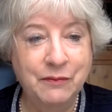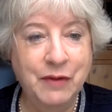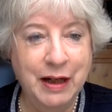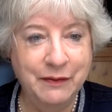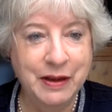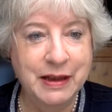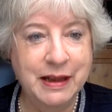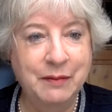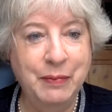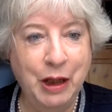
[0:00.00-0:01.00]
relevant
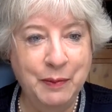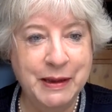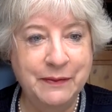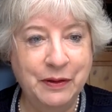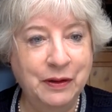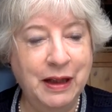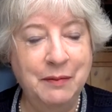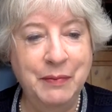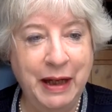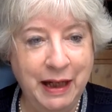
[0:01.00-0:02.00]
and purposeful
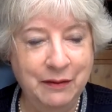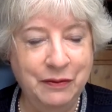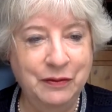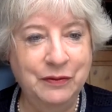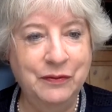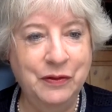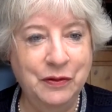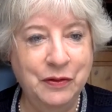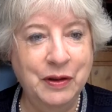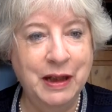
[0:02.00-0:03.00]
and meaningful
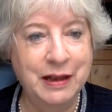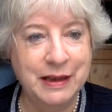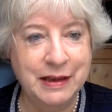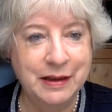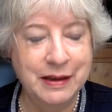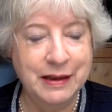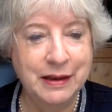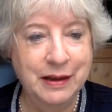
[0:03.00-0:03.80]
for youngsters.